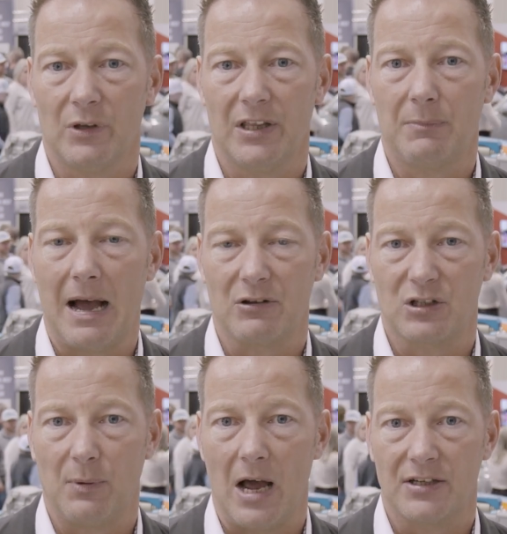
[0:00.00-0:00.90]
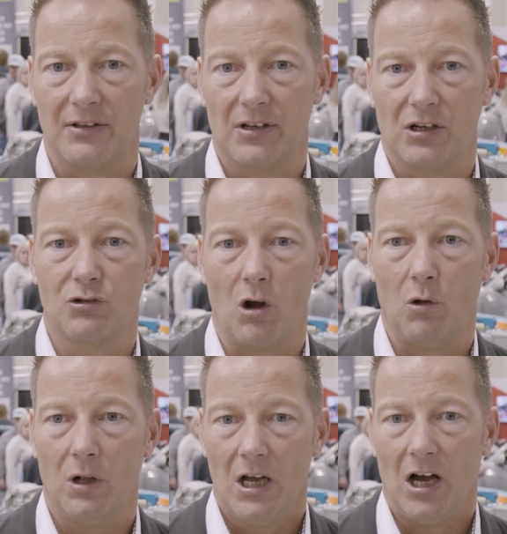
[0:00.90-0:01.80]
with the power supplies and the
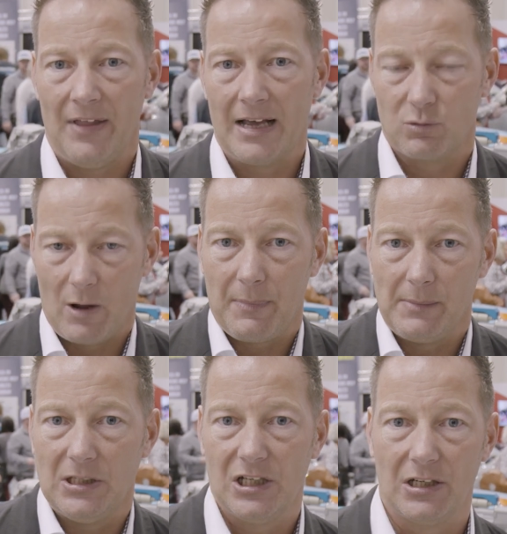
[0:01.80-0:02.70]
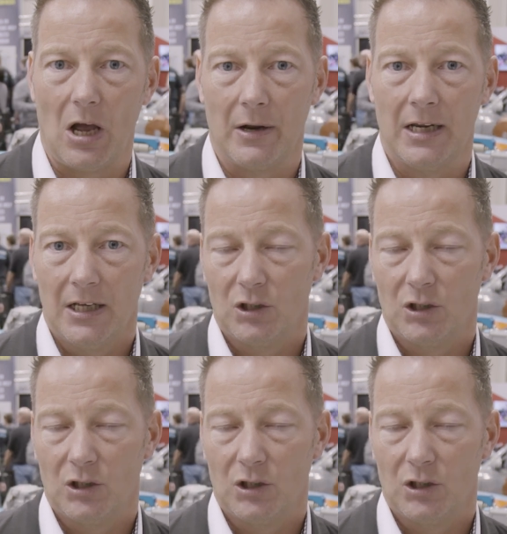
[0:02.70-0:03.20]
control, and that's where PPG going.